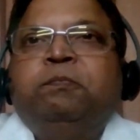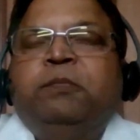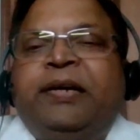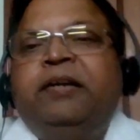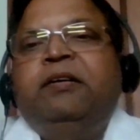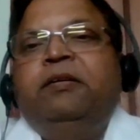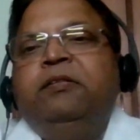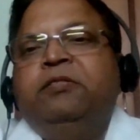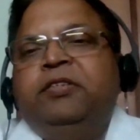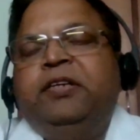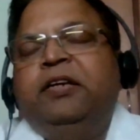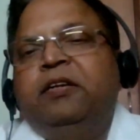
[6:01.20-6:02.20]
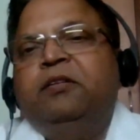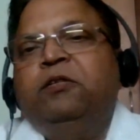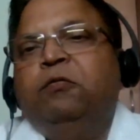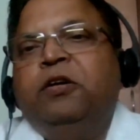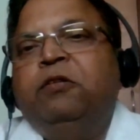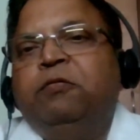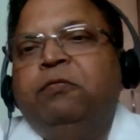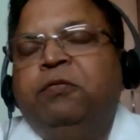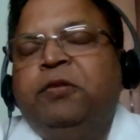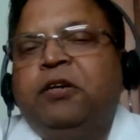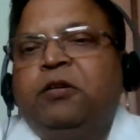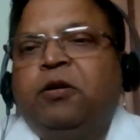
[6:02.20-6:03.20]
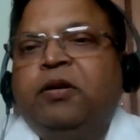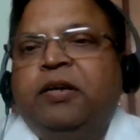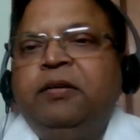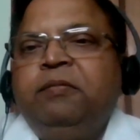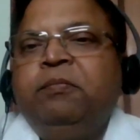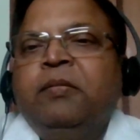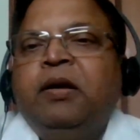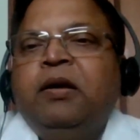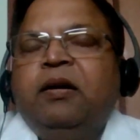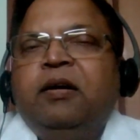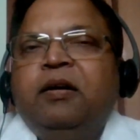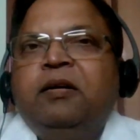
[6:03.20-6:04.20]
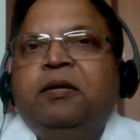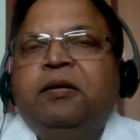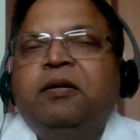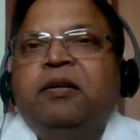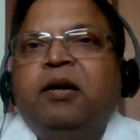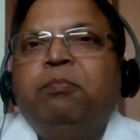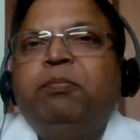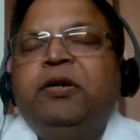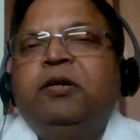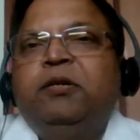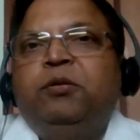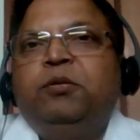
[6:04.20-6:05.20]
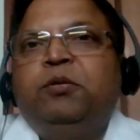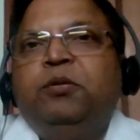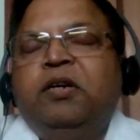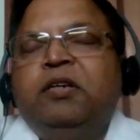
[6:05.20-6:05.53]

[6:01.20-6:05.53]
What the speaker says: Here, say when we are talking, compared to